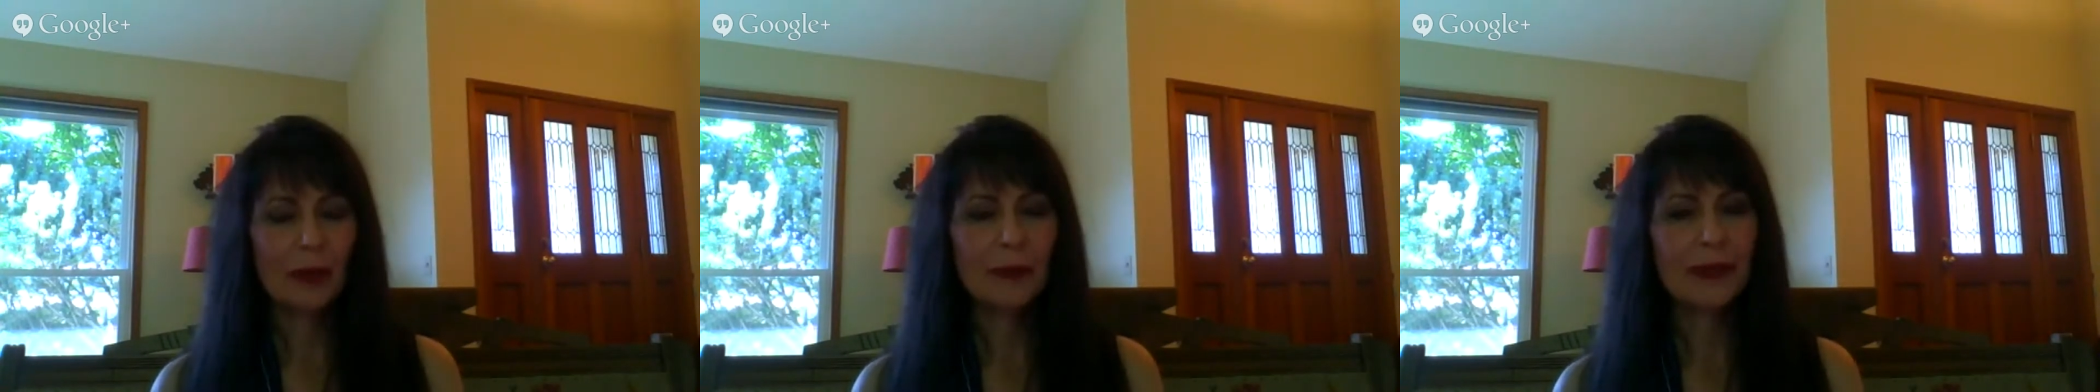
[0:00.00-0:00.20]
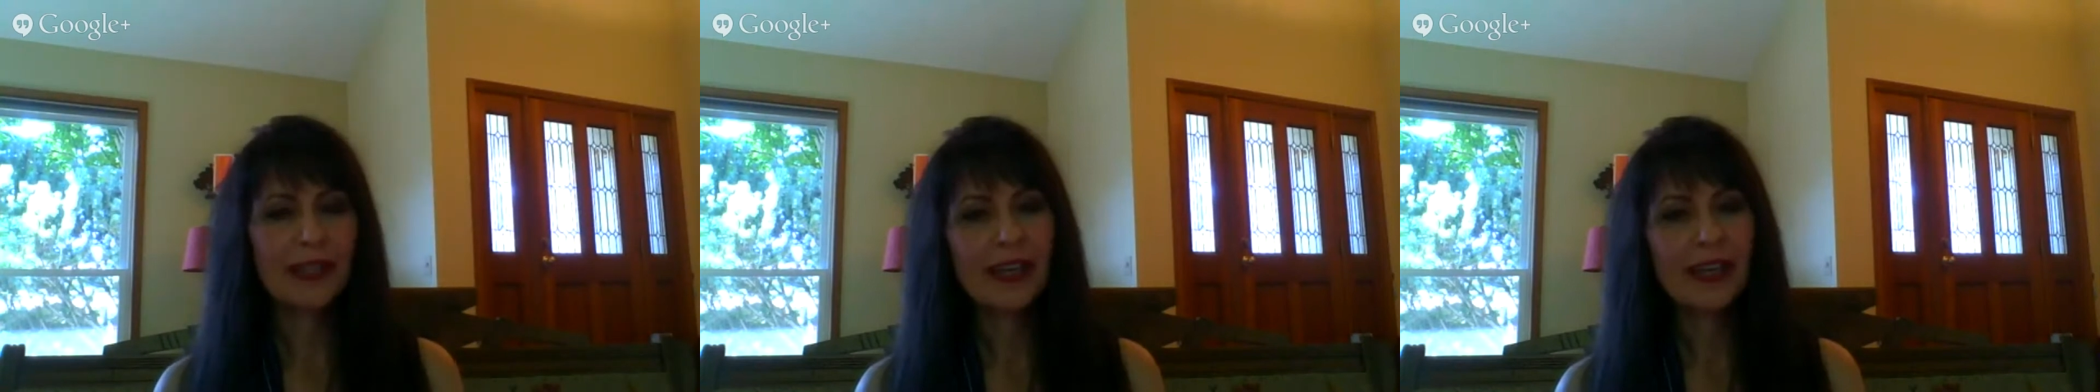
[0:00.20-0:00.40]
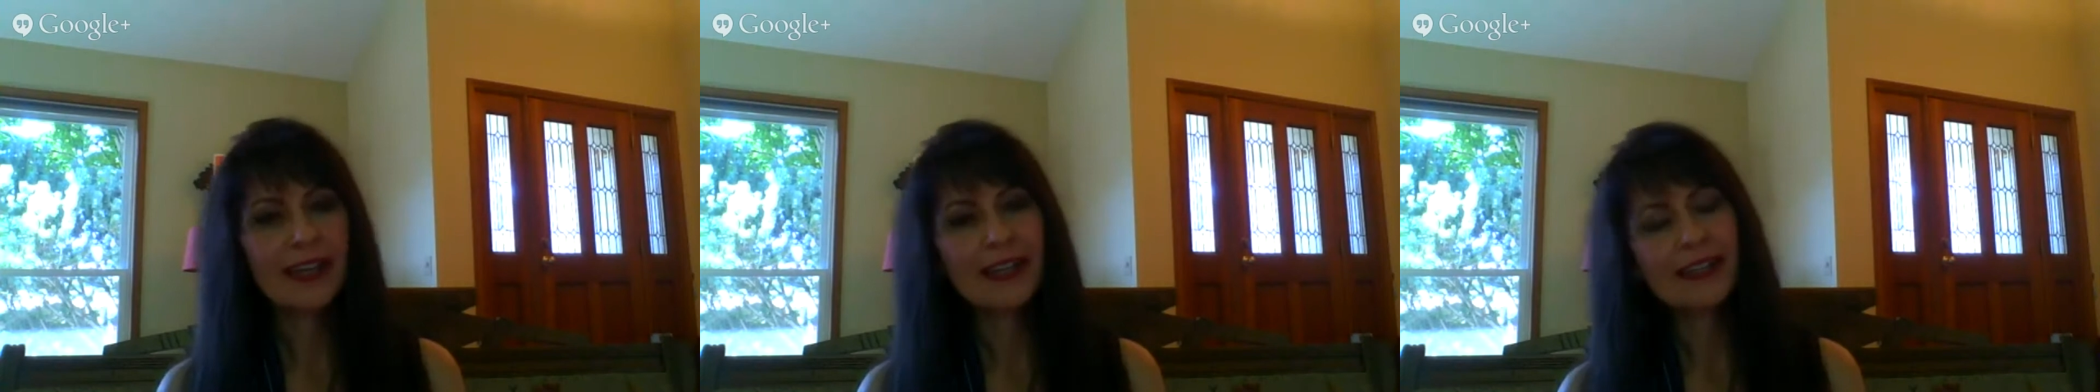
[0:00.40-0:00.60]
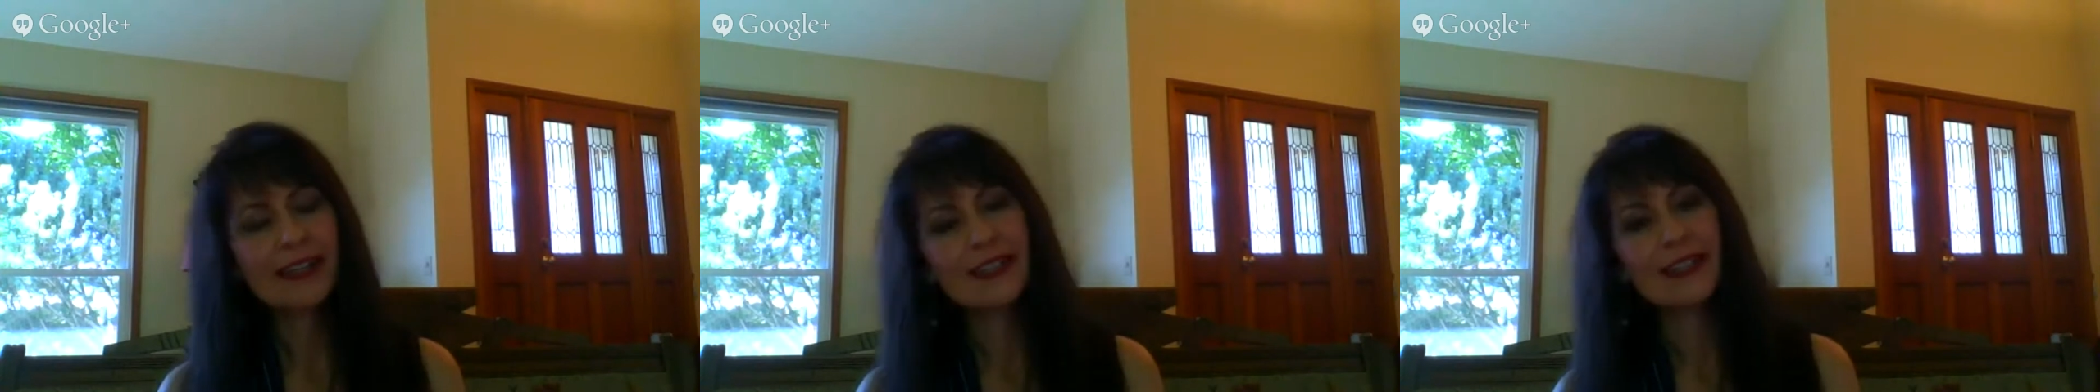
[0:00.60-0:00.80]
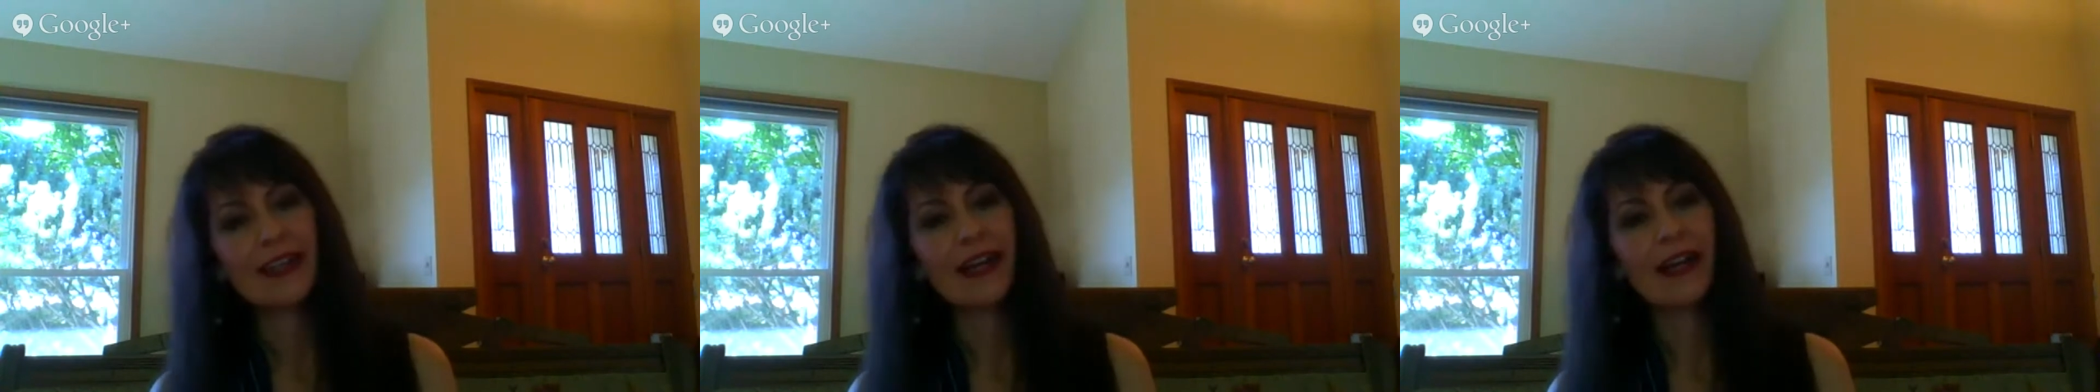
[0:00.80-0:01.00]

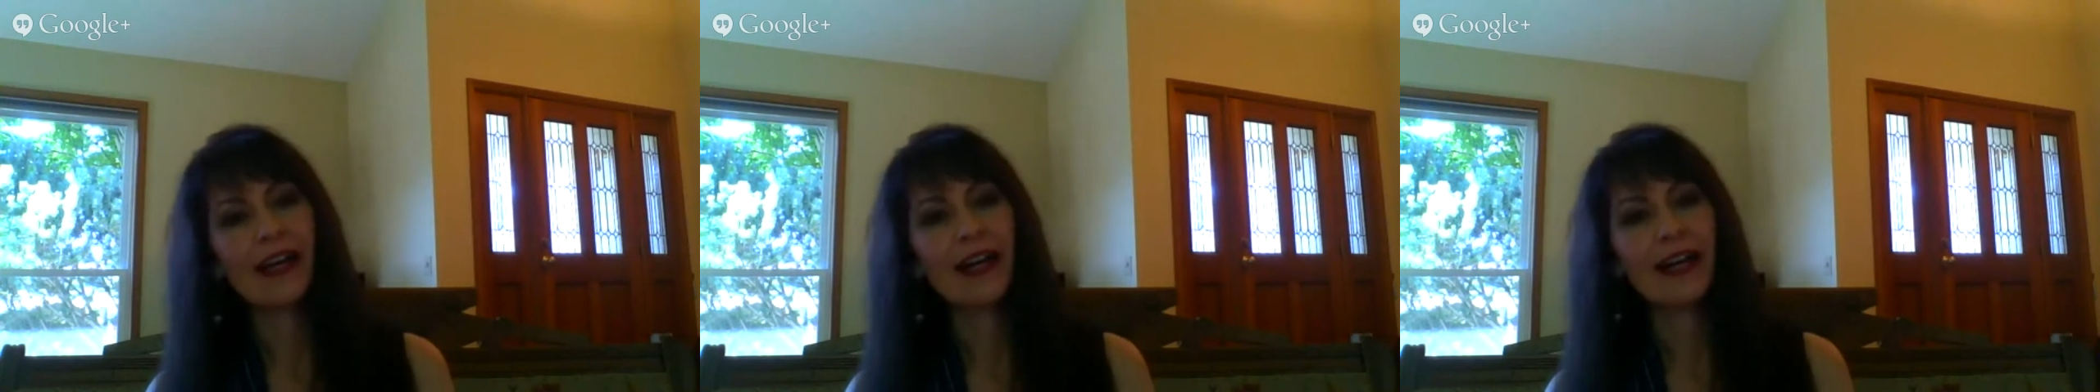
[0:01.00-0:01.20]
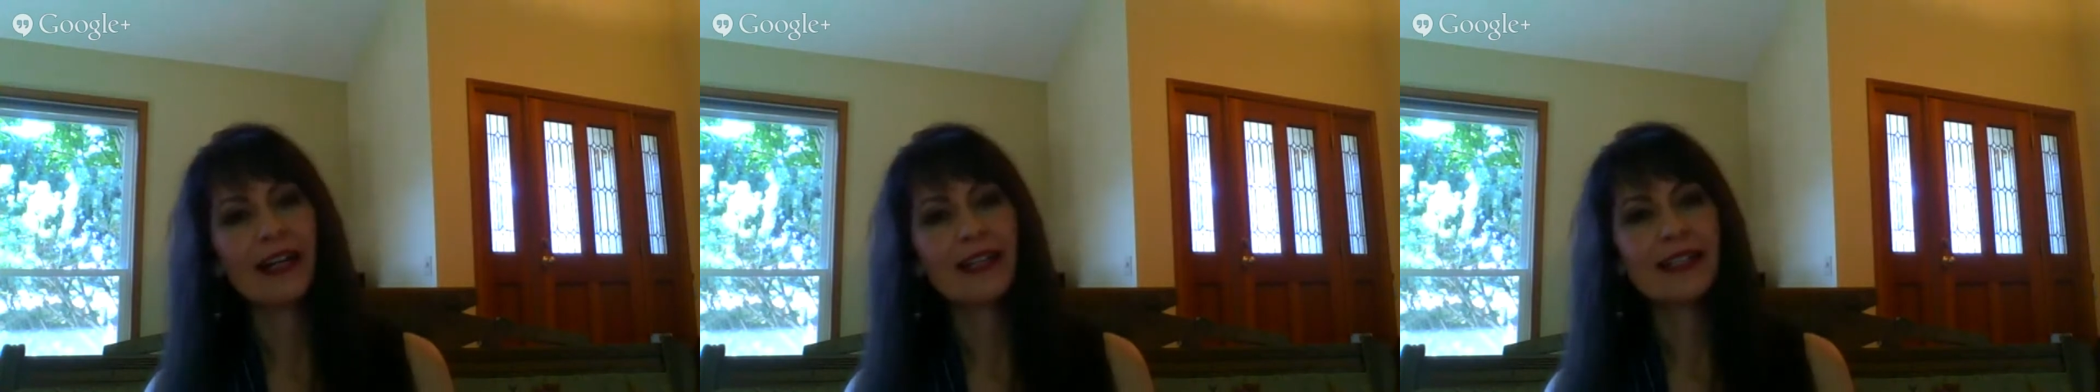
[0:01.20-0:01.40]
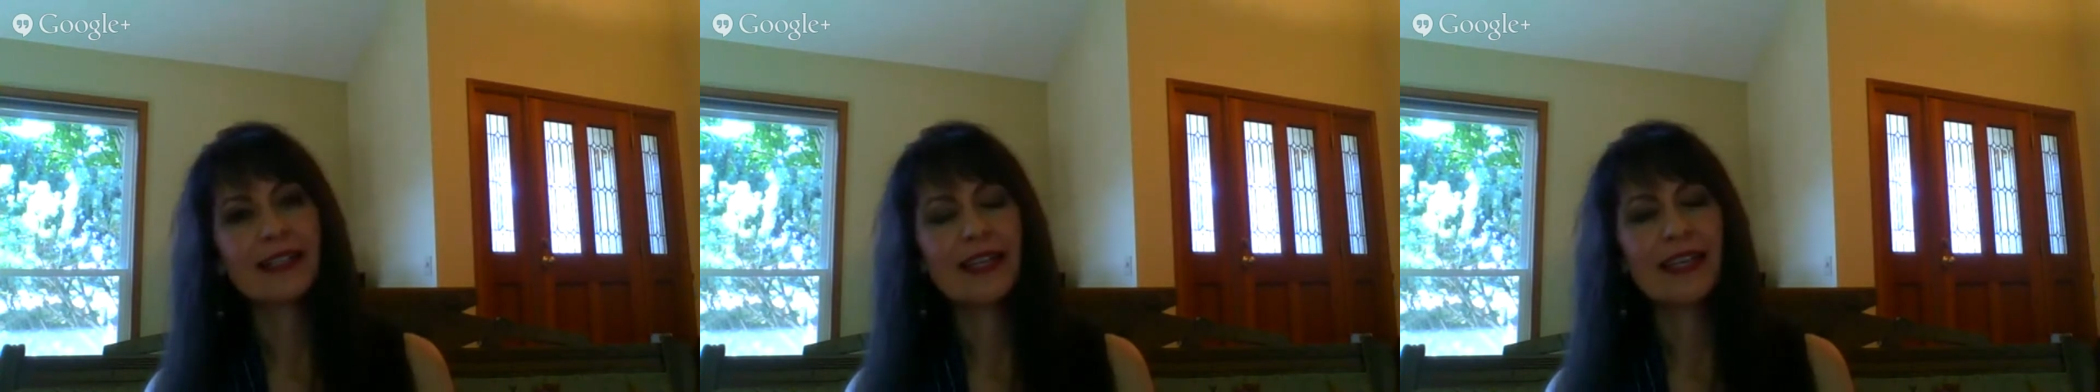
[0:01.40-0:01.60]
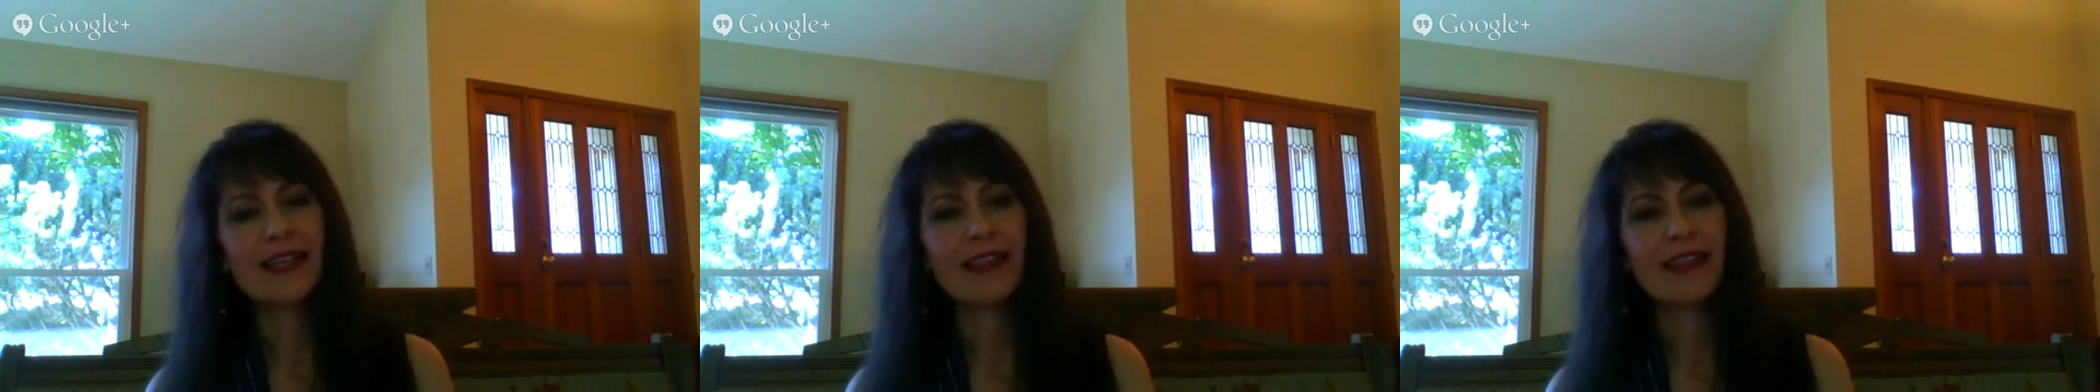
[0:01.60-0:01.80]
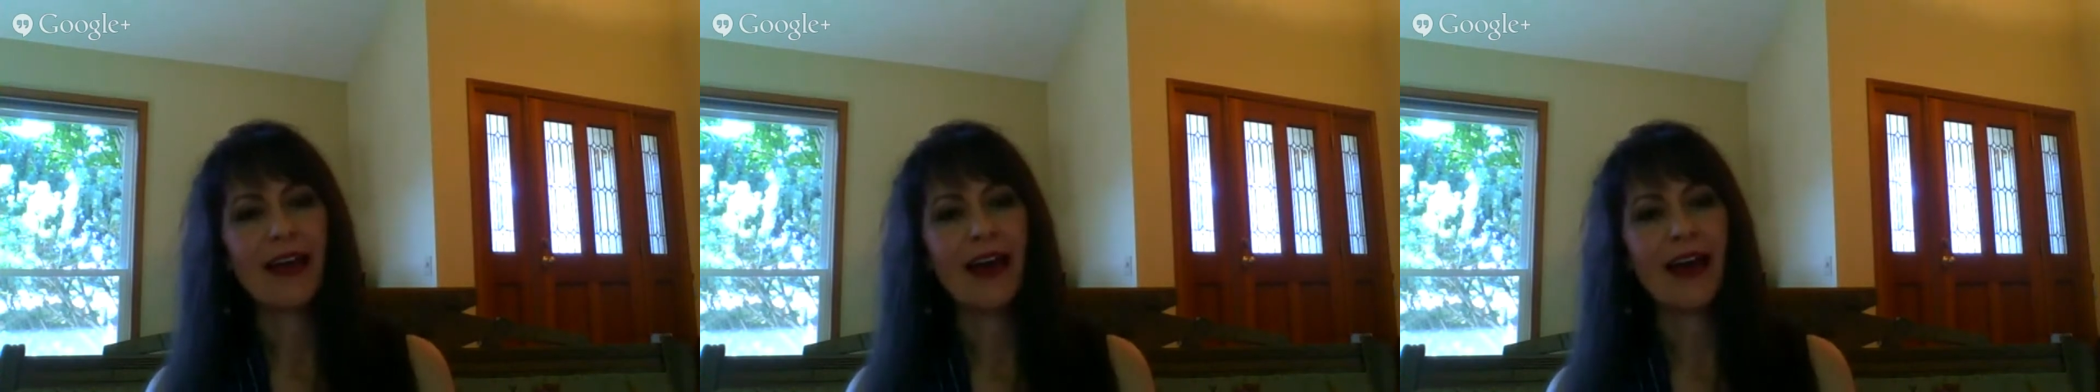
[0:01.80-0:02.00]
because I
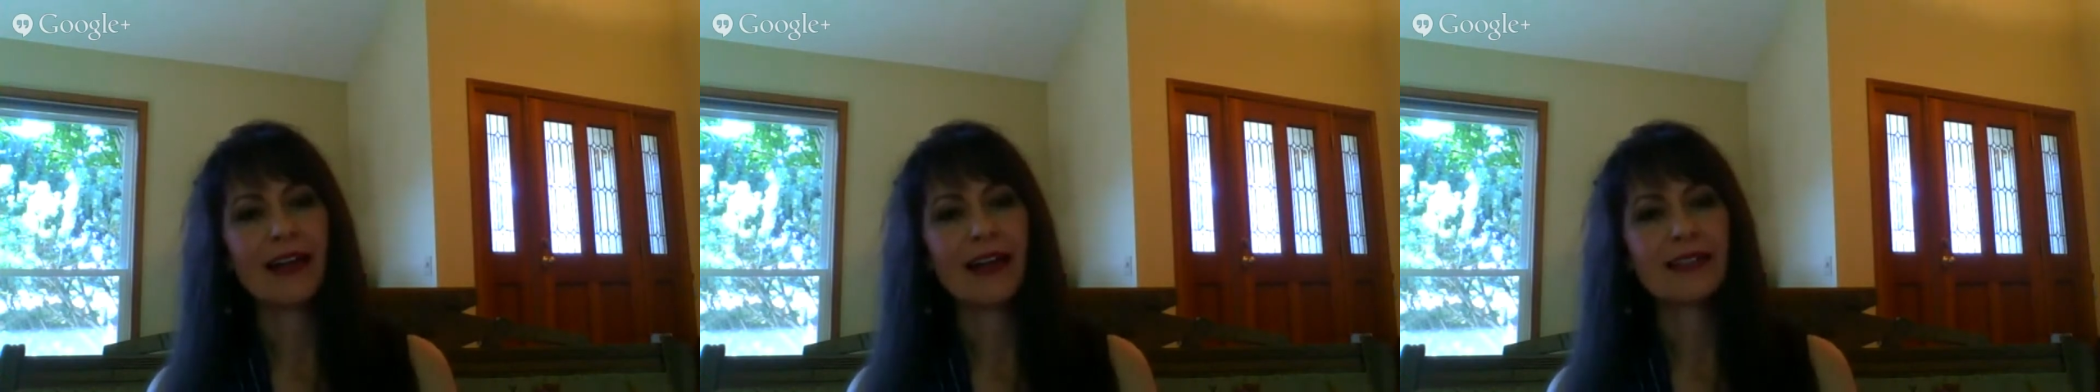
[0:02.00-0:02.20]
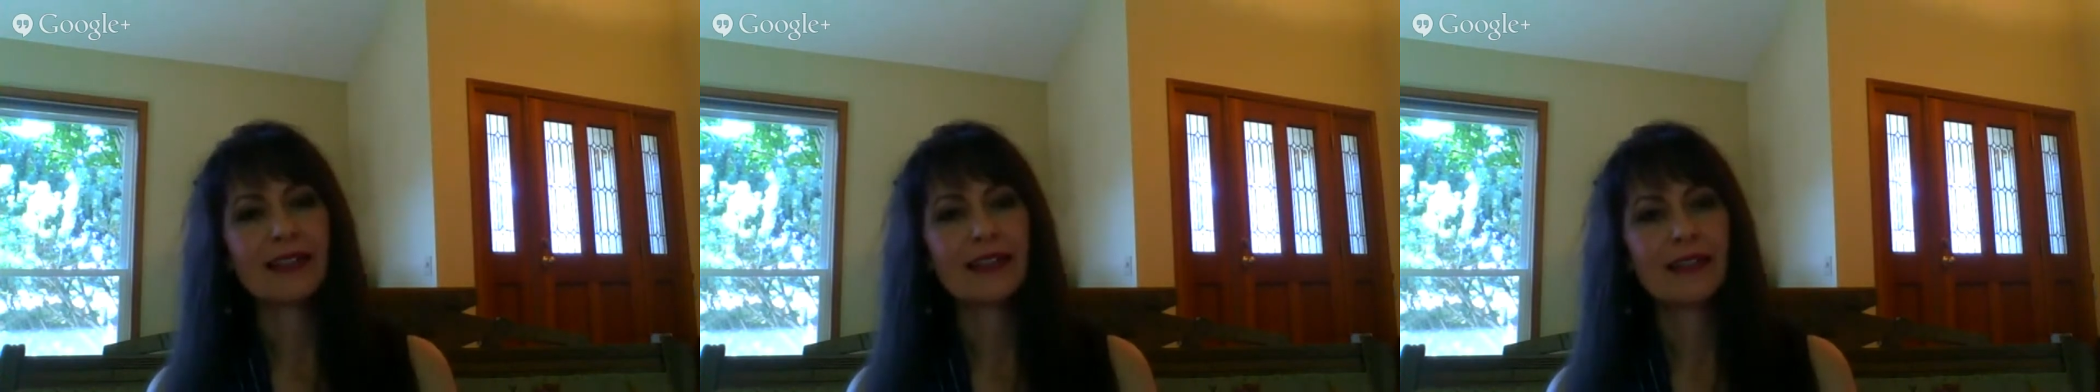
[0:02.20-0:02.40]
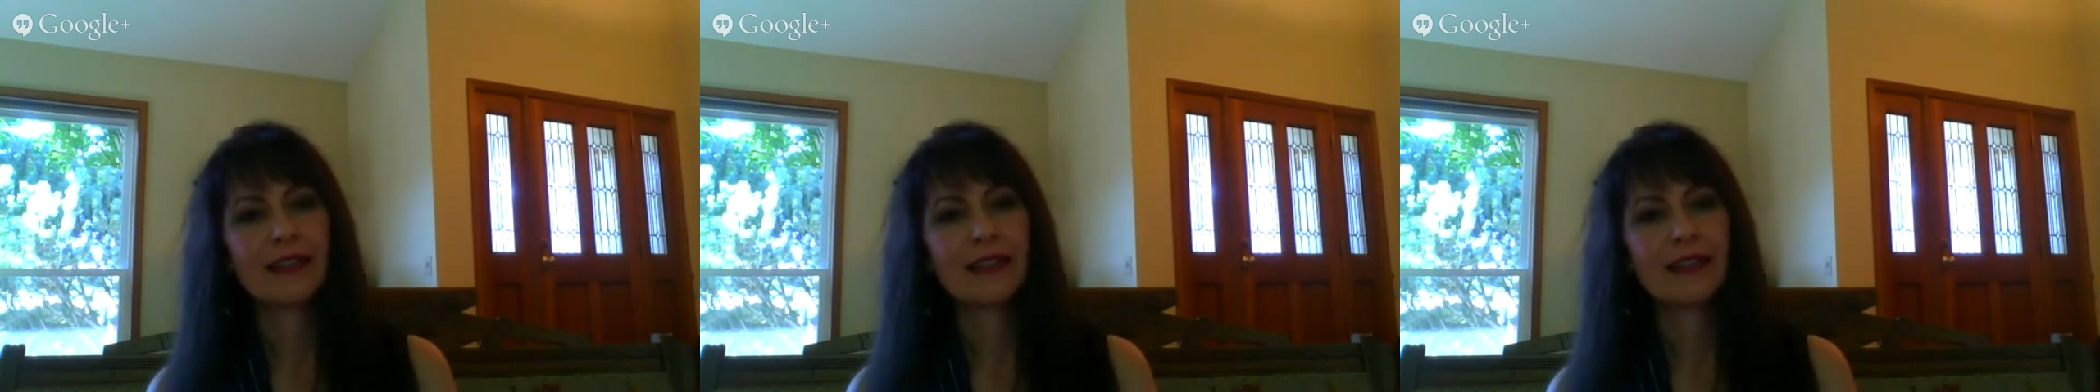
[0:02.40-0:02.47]
see that